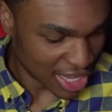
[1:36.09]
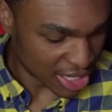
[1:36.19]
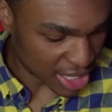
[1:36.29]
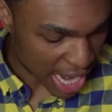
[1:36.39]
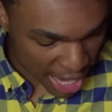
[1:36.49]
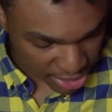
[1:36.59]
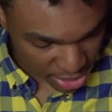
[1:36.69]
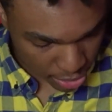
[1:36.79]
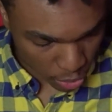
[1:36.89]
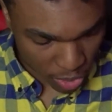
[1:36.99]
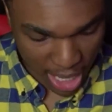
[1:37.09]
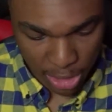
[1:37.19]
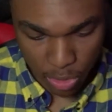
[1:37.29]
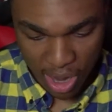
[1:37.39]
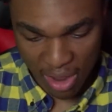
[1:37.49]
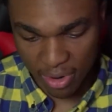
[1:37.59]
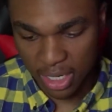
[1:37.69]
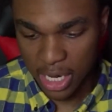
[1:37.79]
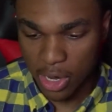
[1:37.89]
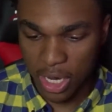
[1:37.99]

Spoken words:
Next, what I do have on here